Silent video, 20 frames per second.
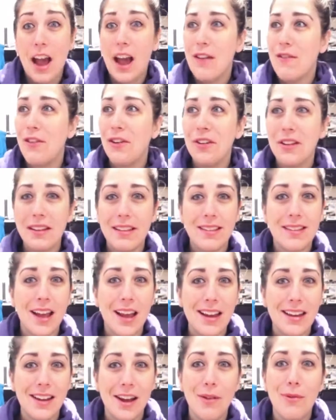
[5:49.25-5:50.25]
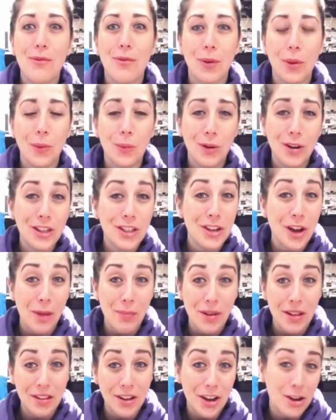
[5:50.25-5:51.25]
I've already signed up for a
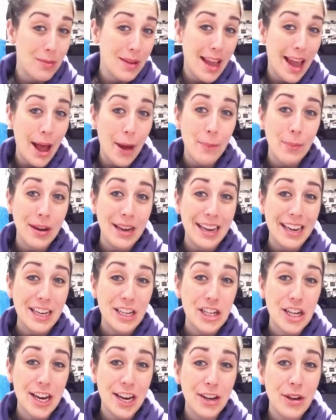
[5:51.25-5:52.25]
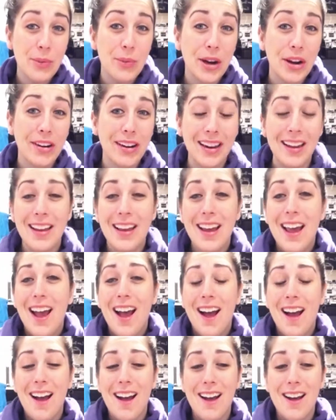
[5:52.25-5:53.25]
workshop that's going to be happening in January,
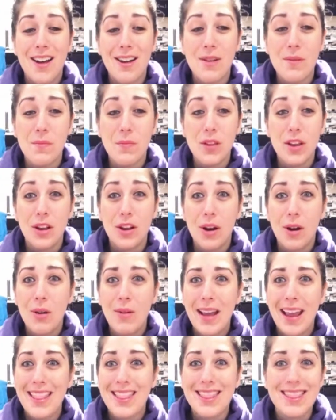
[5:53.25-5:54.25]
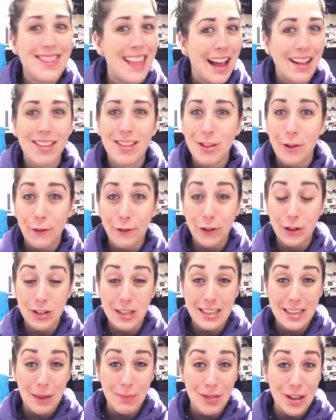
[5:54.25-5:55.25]
and that's the
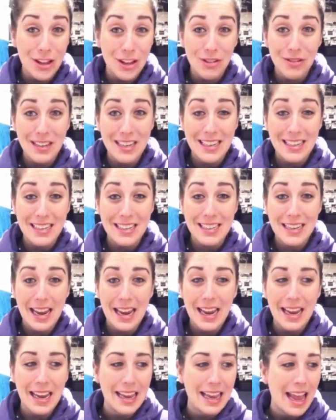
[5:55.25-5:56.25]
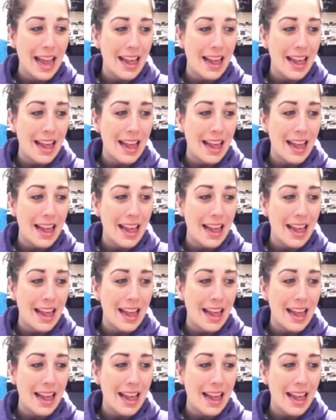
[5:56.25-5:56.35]
first step that you need to take.